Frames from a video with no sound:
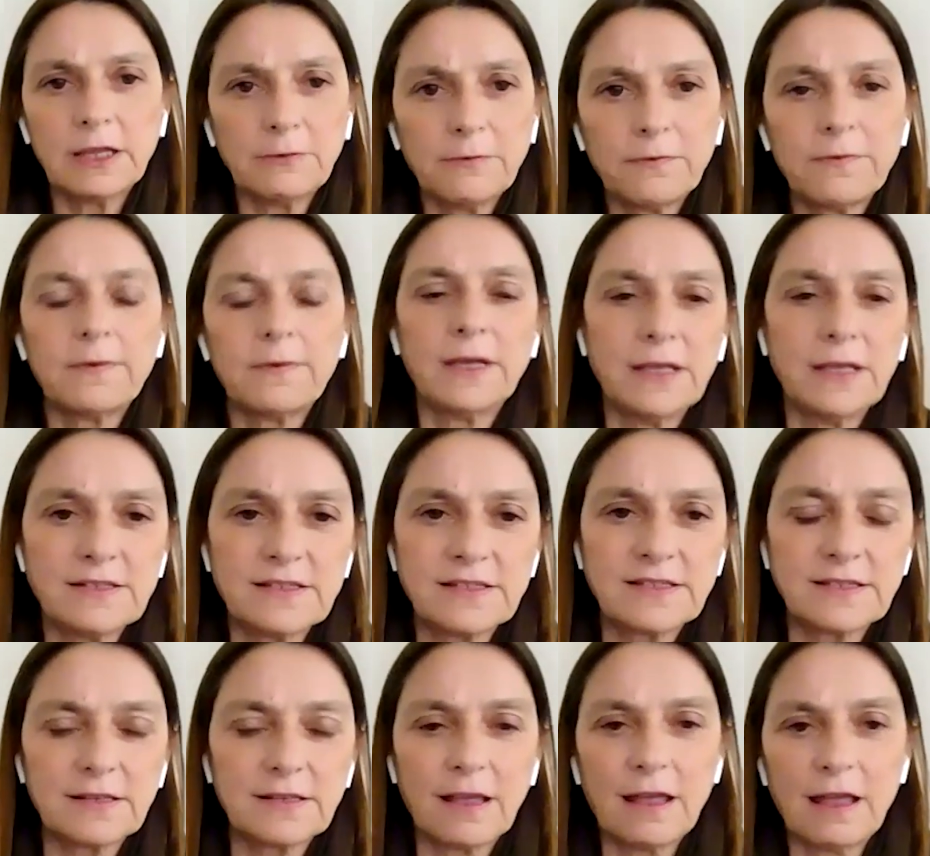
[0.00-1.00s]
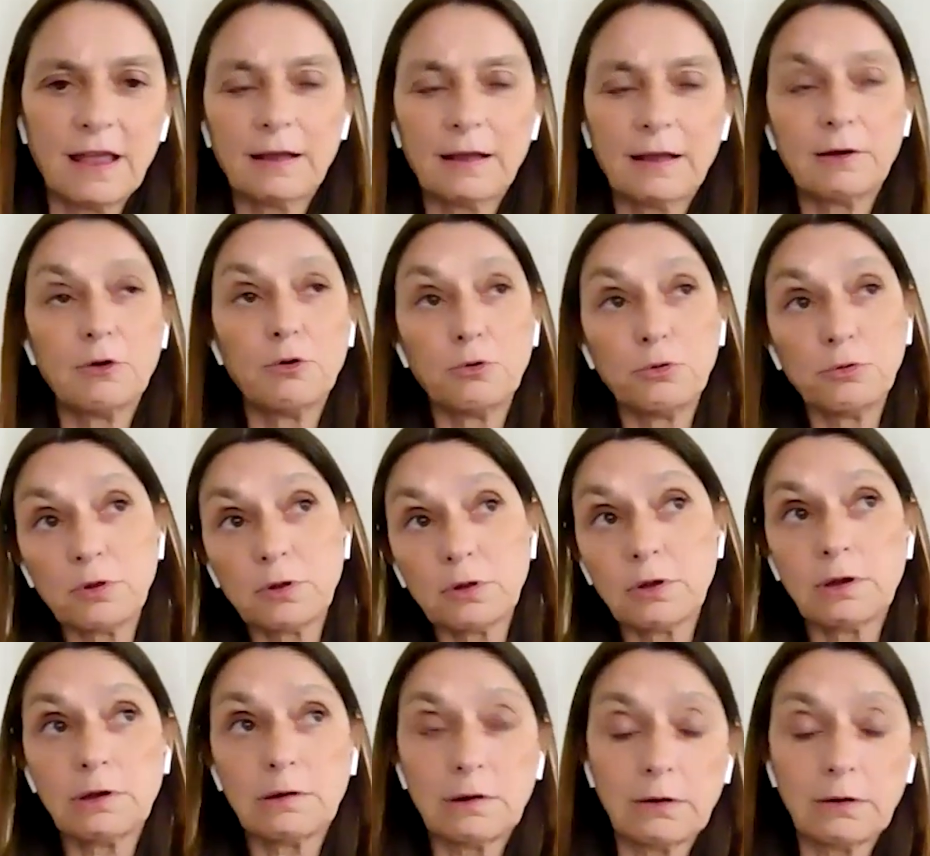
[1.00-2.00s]
if it's a good
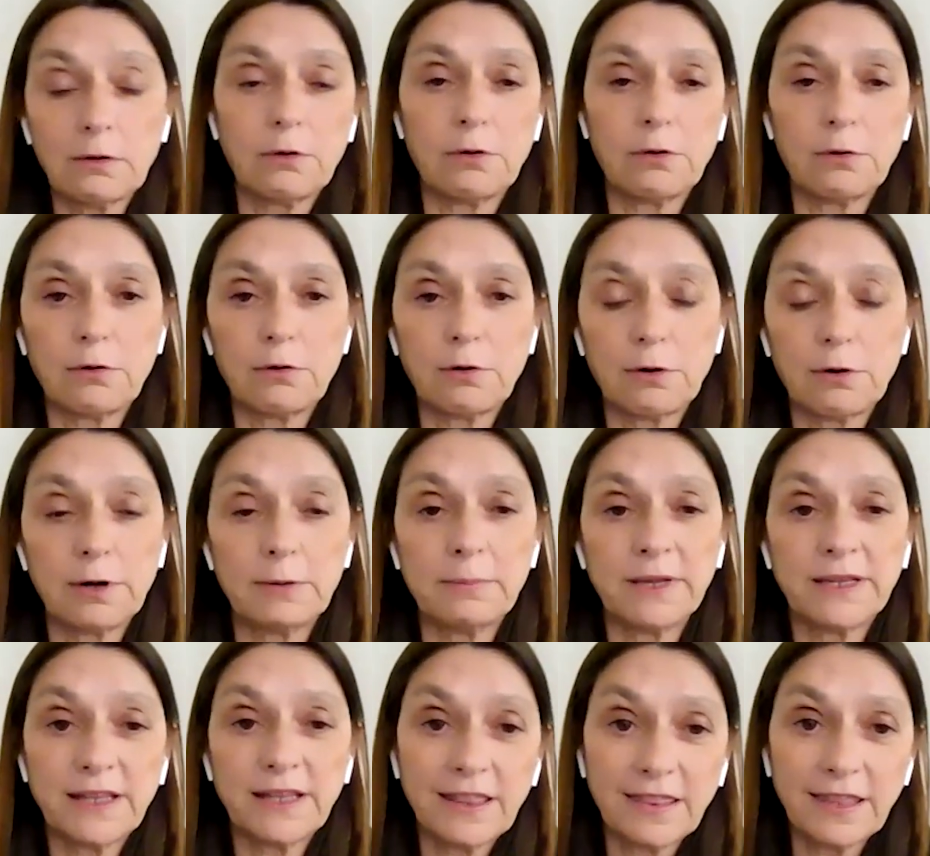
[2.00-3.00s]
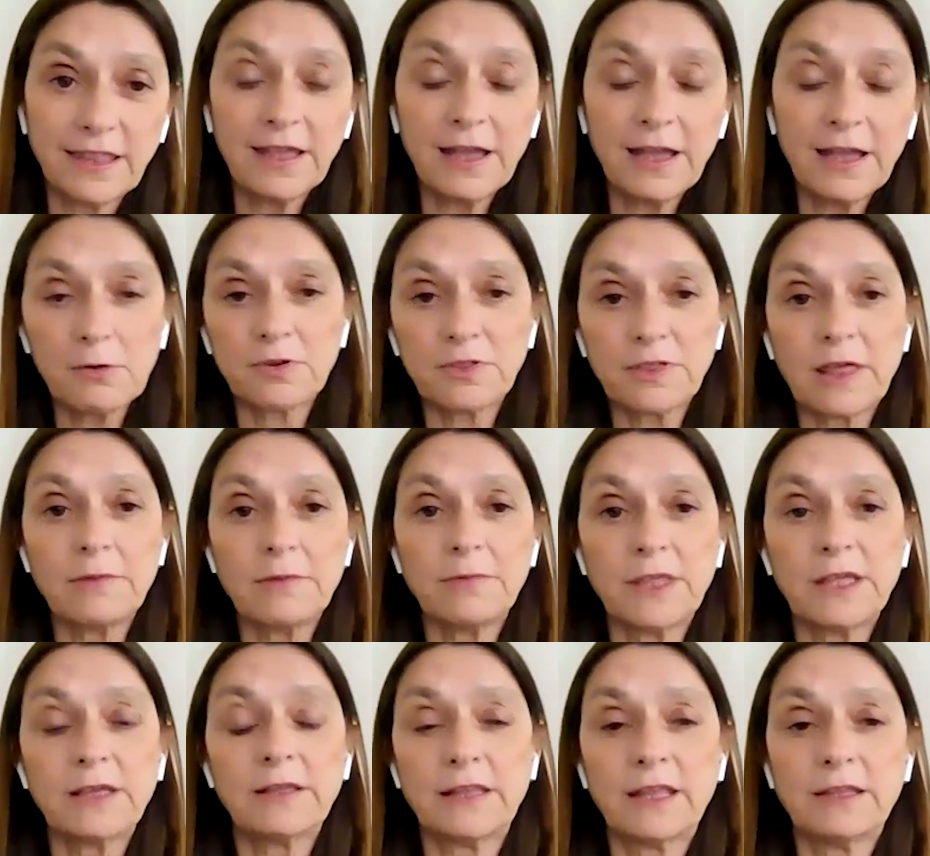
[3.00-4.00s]
or a bad idea, or
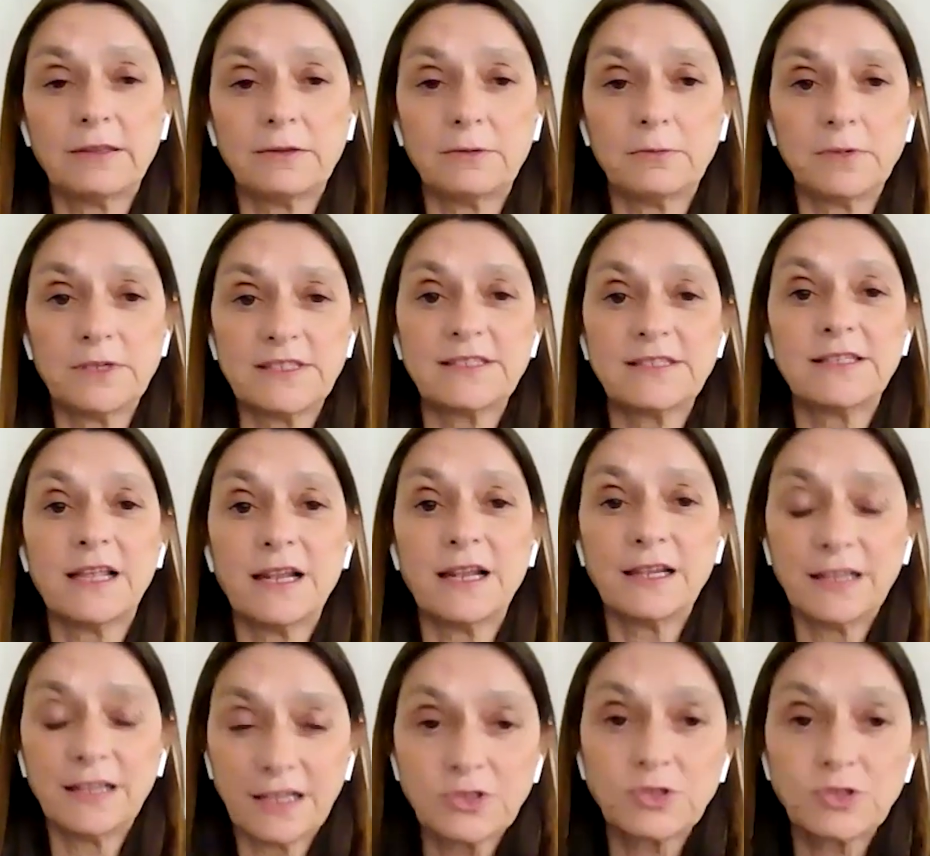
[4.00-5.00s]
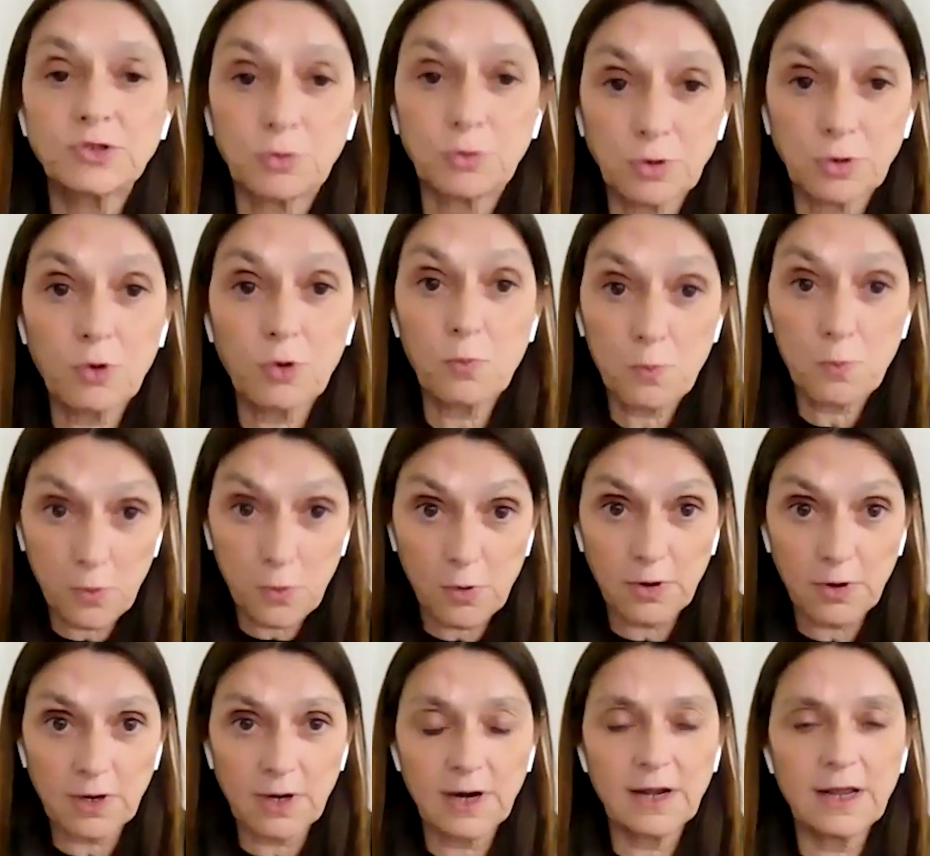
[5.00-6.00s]
something that we still need to know
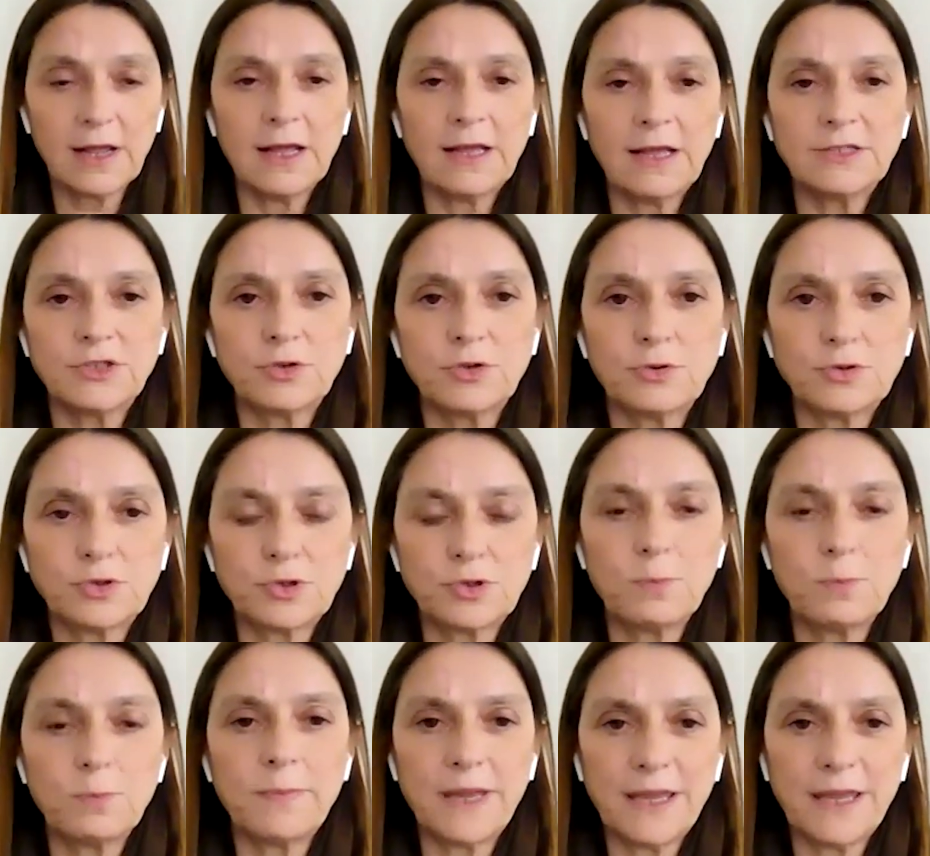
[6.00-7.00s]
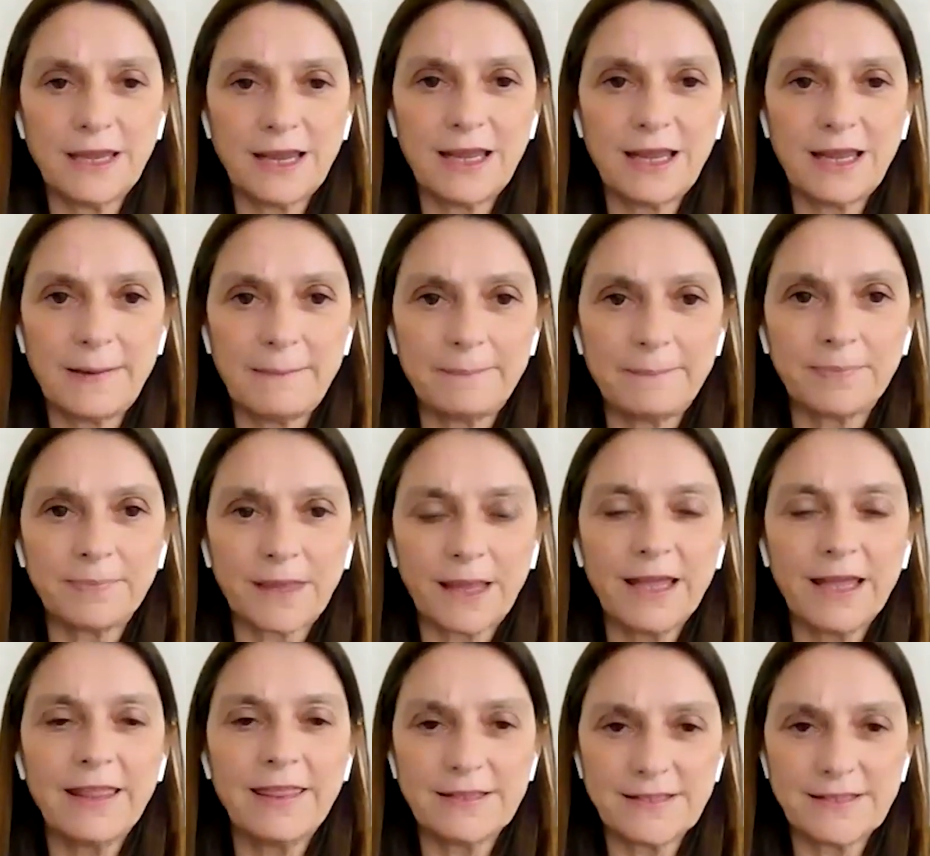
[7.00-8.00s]
more to make a
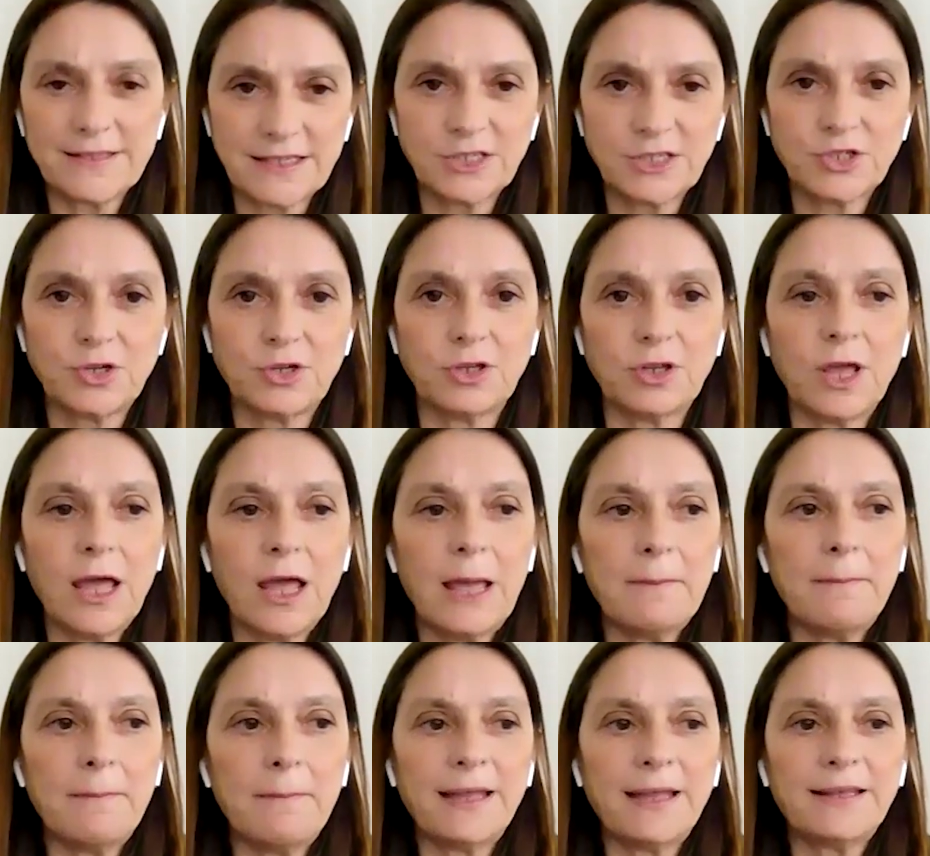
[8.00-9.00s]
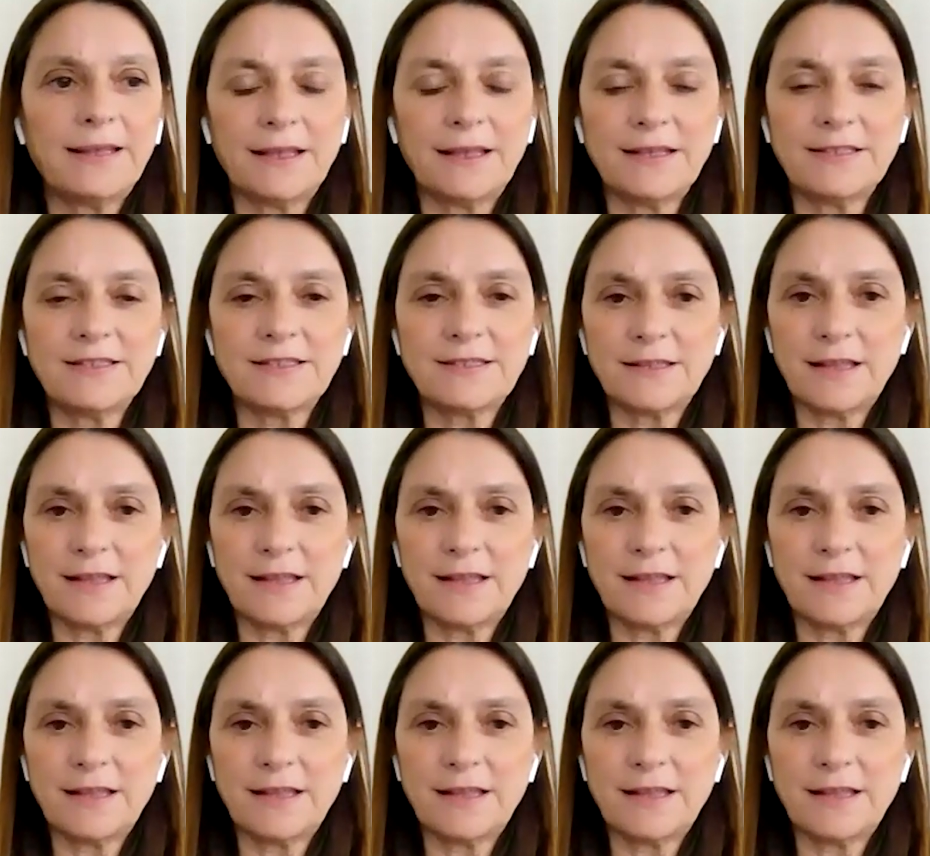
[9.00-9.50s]
decision. But